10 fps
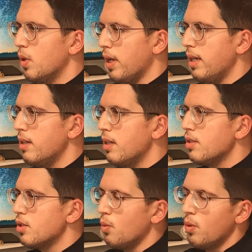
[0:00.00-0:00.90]
Okay?
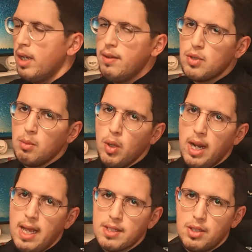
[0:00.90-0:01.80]
So if
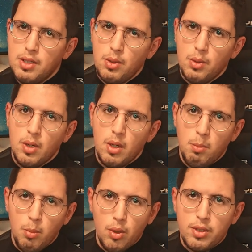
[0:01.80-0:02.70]
someone asks you
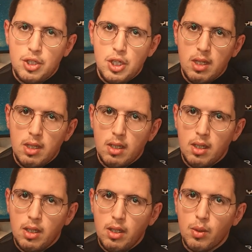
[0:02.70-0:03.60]
mukhtajid,
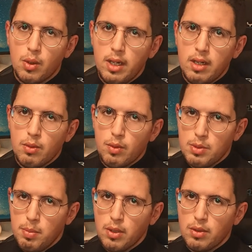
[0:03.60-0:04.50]
you can
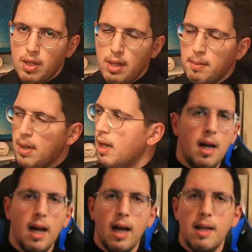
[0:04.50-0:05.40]
respond to them
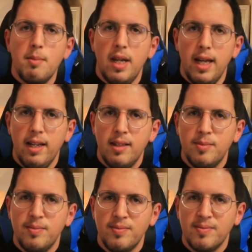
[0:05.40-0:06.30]
akaymli.
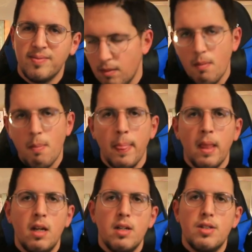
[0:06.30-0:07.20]

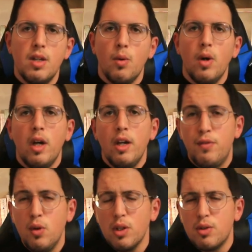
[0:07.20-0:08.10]
So
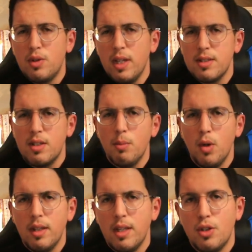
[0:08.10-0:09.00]
if you want to tell
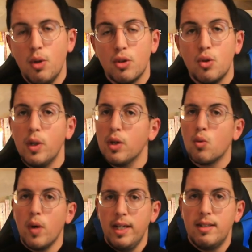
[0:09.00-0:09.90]
someone that you are doing
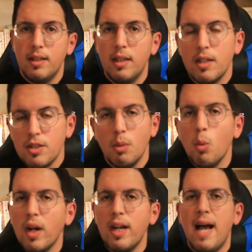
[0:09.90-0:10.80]
great,
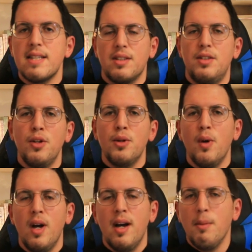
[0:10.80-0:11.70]
someone asked you
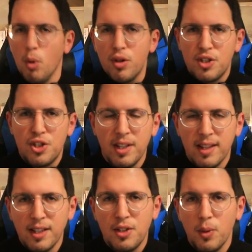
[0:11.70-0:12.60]
mukhtajid
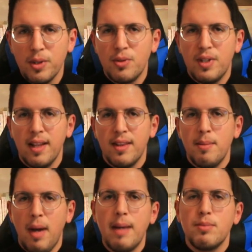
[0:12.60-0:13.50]
and you want to tell
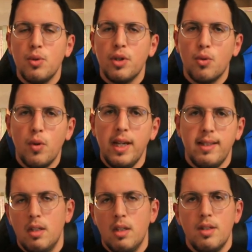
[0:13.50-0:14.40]
them I am doing great.